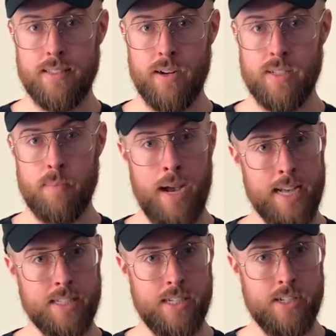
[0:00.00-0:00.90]
There is a
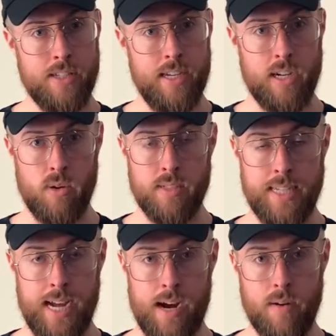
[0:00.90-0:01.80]
passage that goes
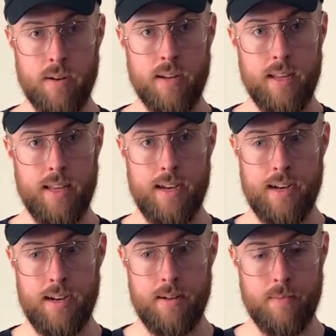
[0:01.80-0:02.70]
down
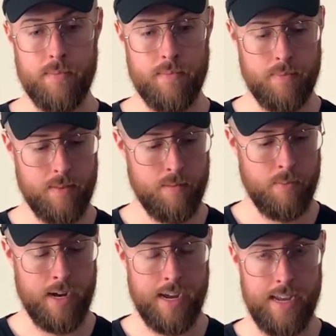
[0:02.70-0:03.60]

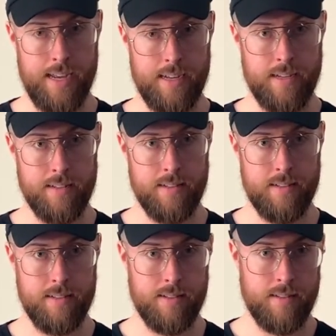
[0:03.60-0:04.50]
by
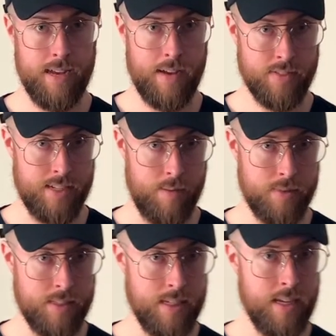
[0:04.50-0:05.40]
half
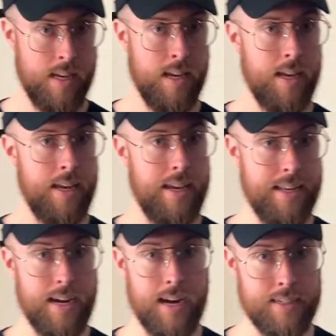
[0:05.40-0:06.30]
steps in
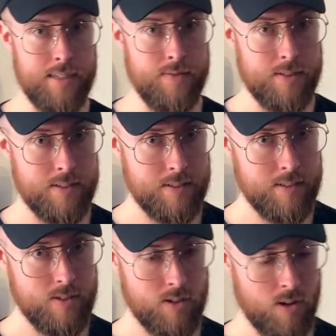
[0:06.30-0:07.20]
octaves.
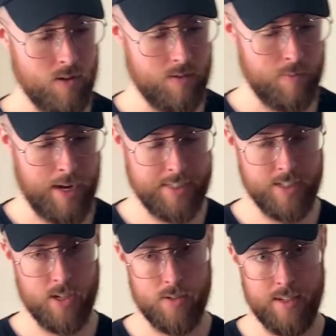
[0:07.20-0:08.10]
So the passage
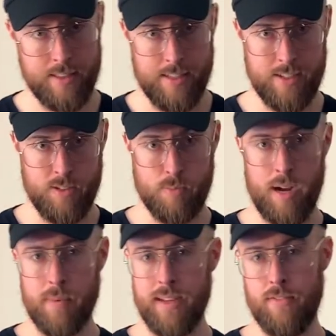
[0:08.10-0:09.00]
goes like this. You'll
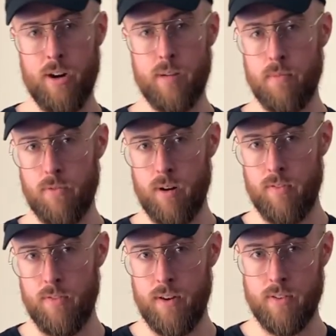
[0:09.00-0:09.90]
probably have heard it before if
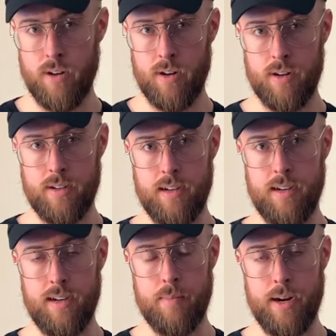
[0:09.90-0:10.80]
you've ever heard
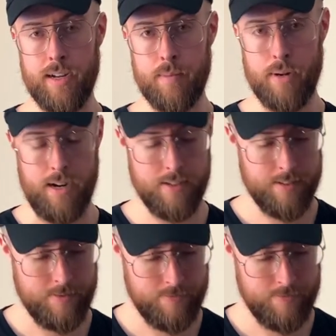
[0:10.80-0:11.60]
American in Paris.